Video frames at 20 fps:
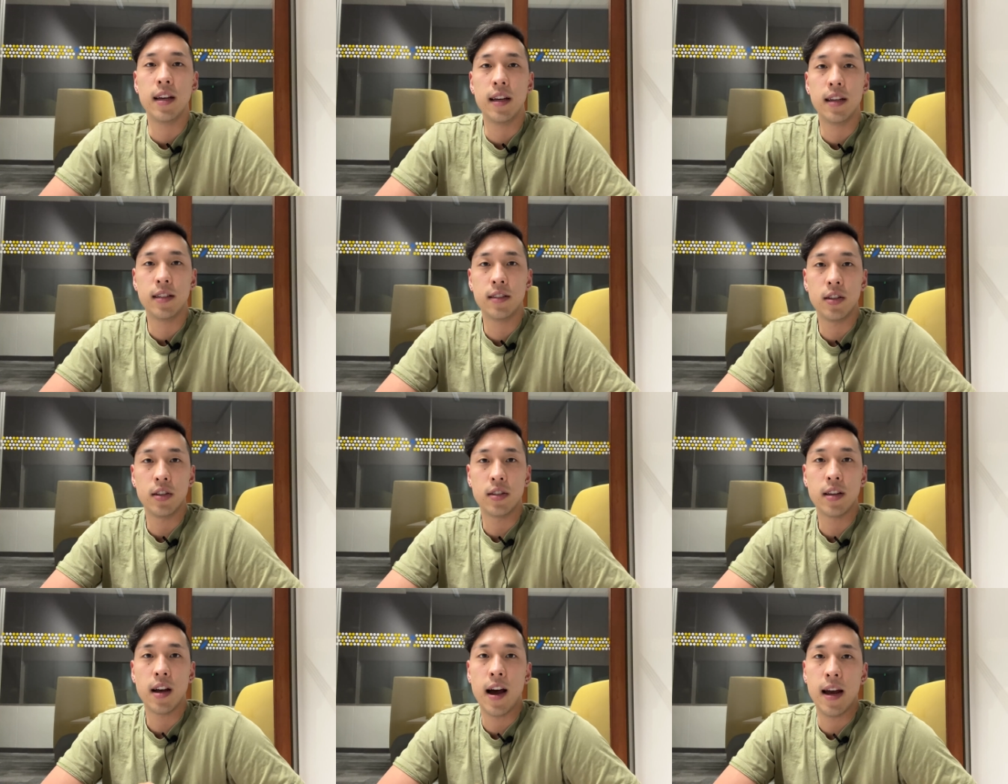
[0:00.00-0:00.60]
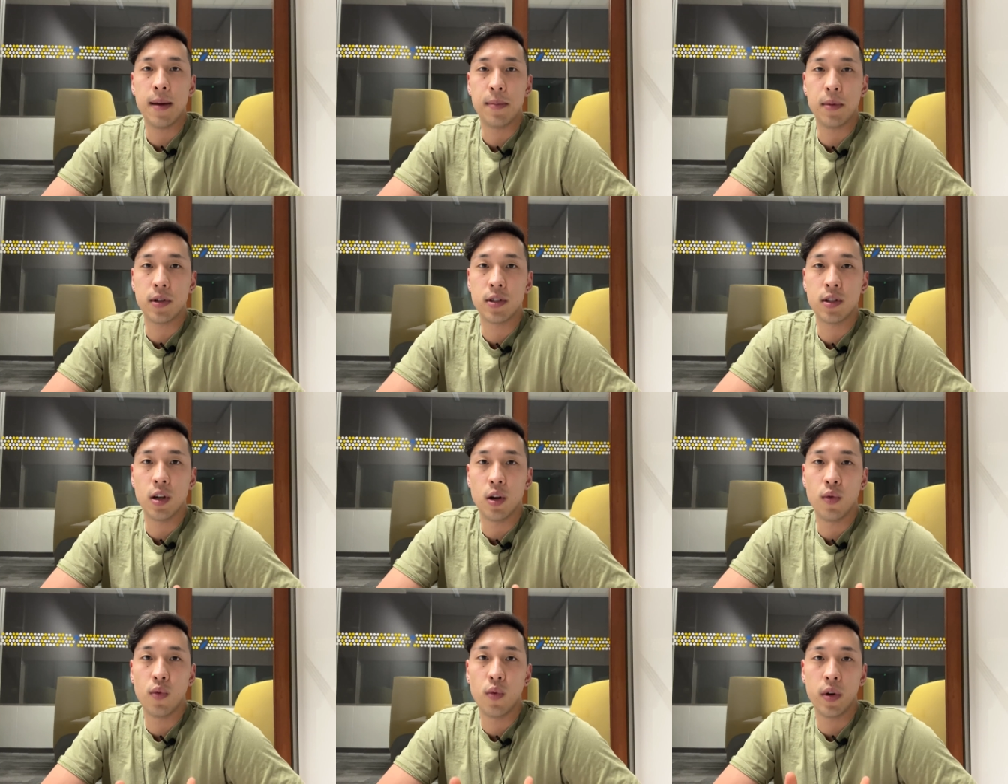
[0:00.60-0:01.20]
is to time
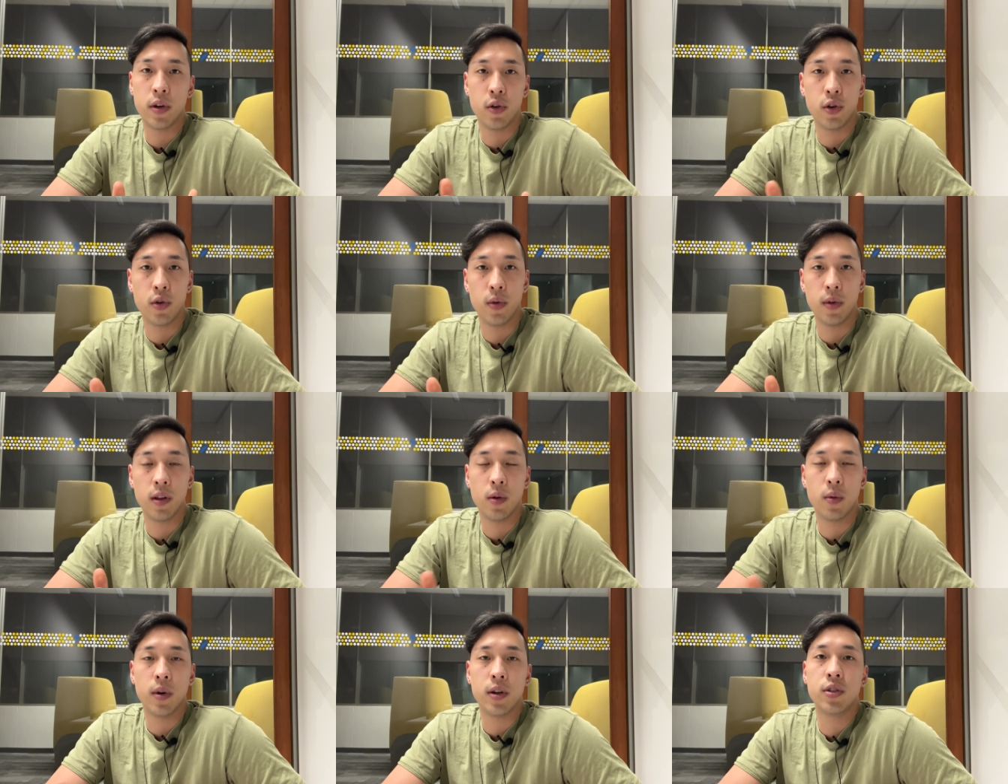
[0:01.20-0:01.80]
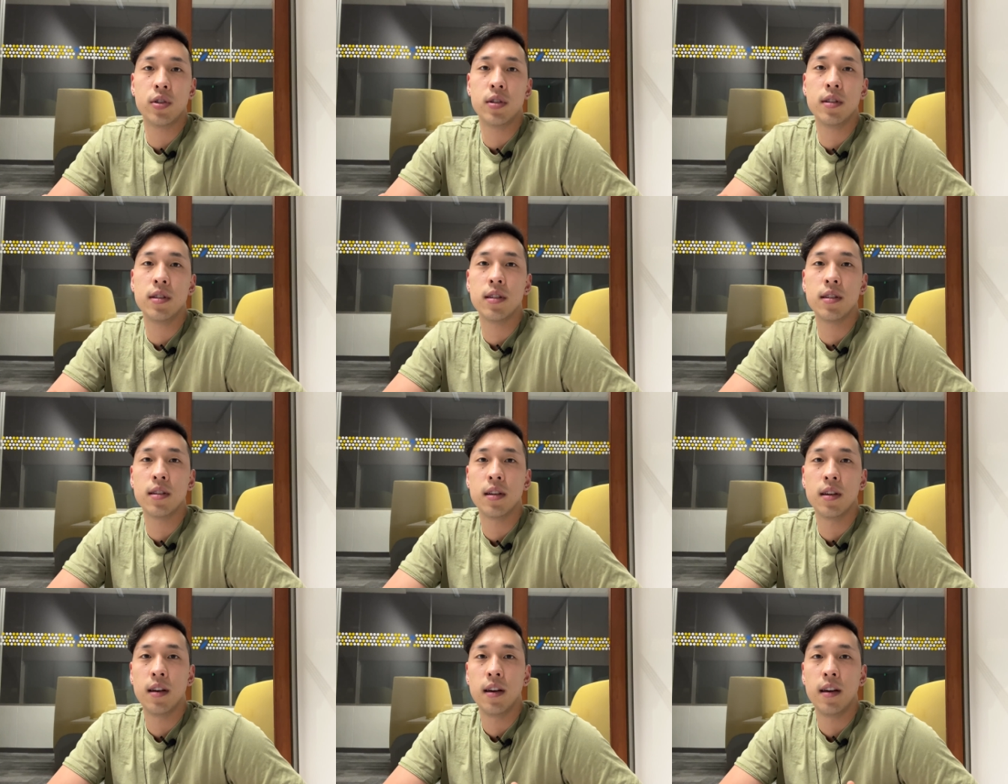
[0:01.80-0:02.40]
yourself when you're doing the
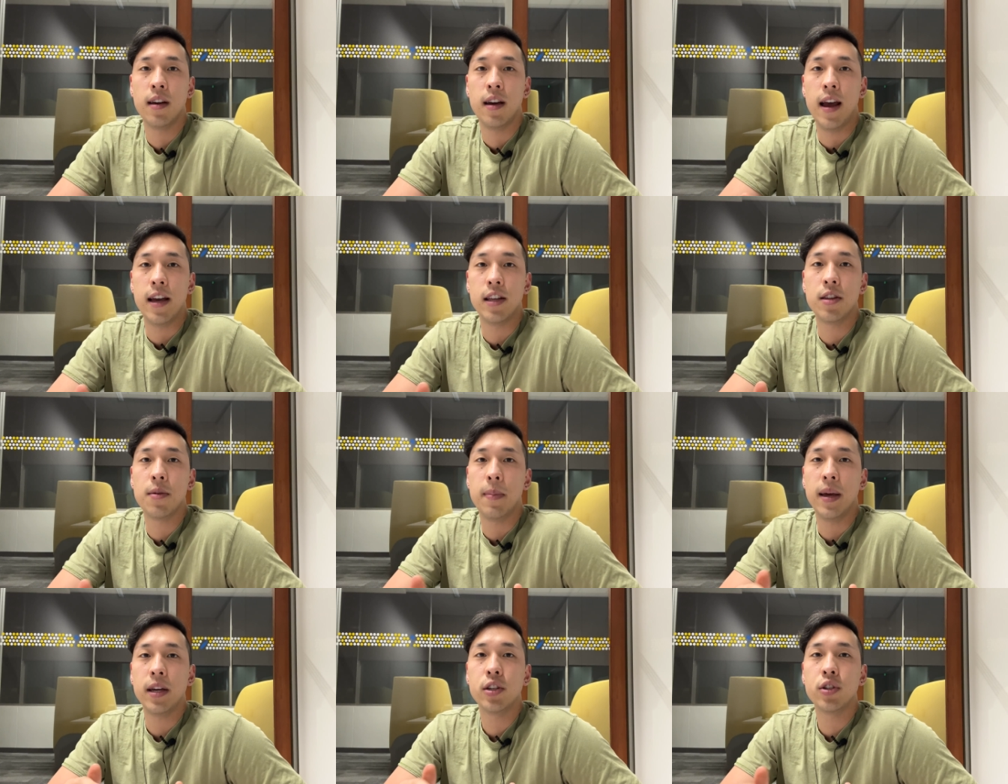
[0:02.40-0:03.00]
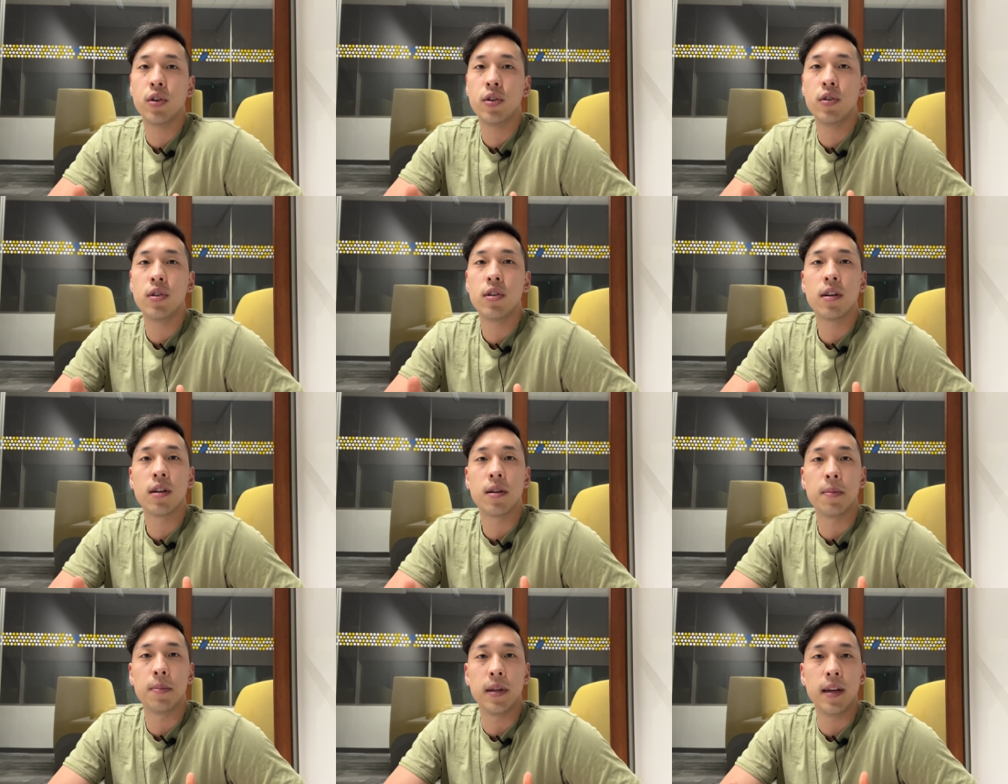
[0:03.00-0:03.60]
questions and to make sure you
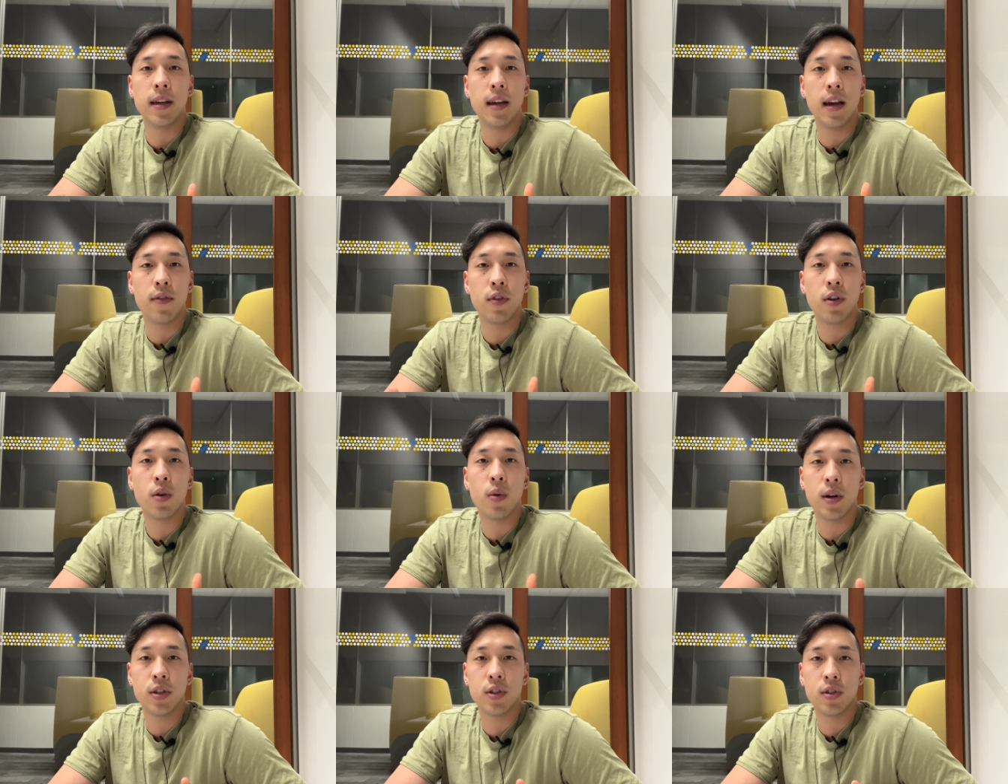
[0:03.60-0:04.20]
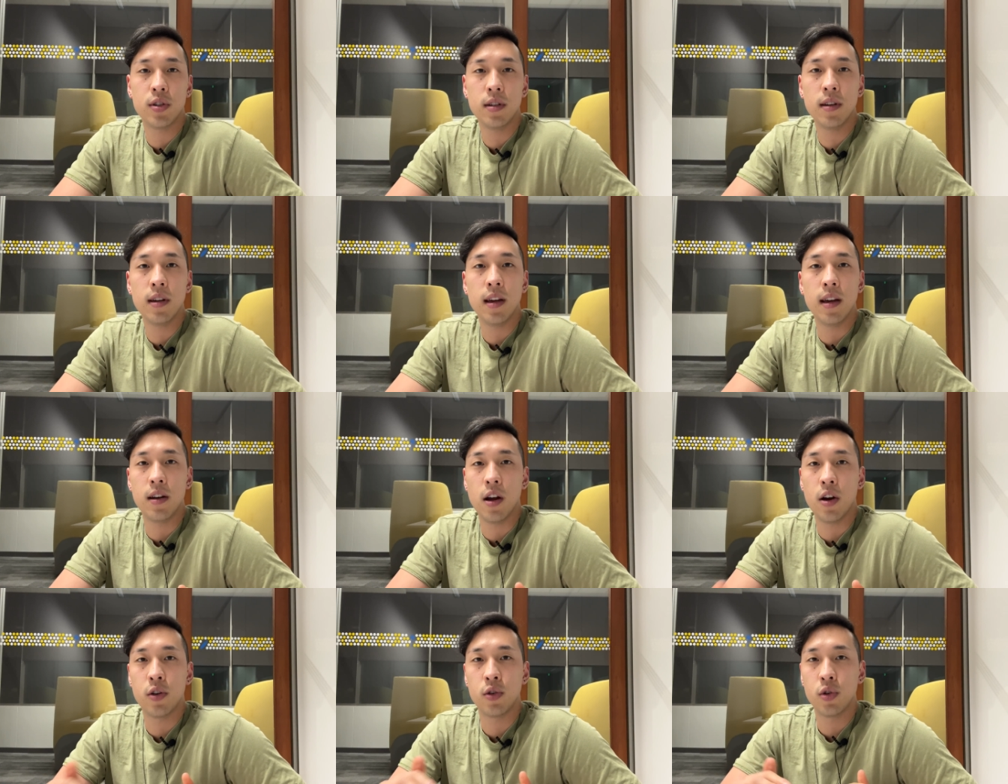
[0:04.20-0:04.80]
can complete every question
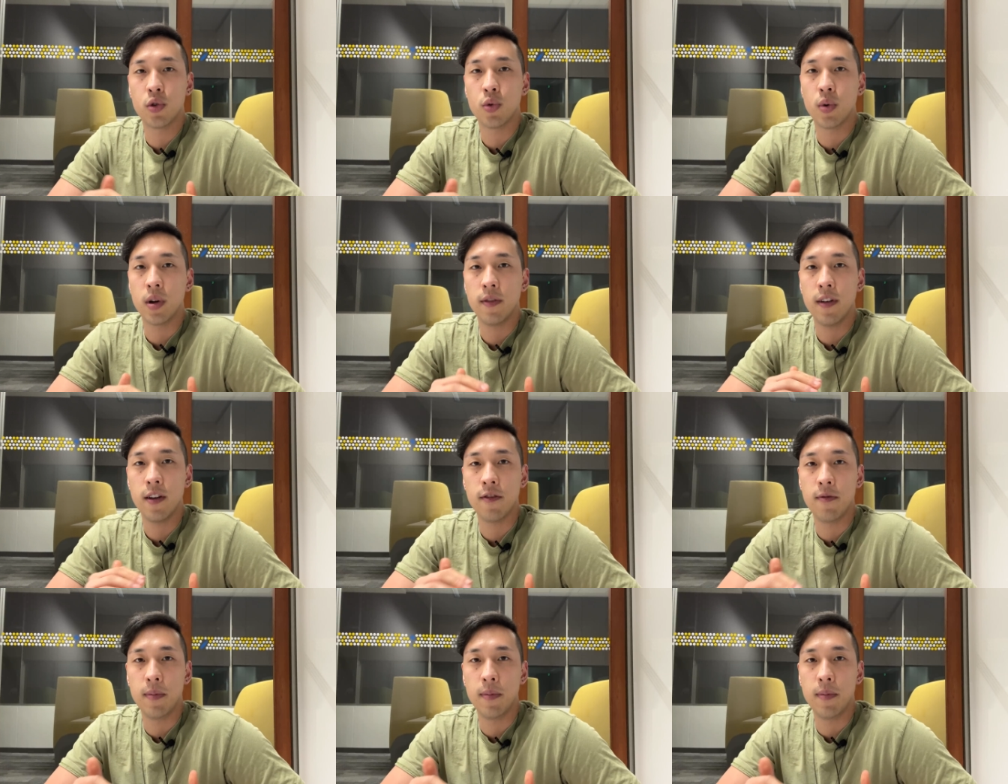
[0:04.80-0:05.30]
in under 25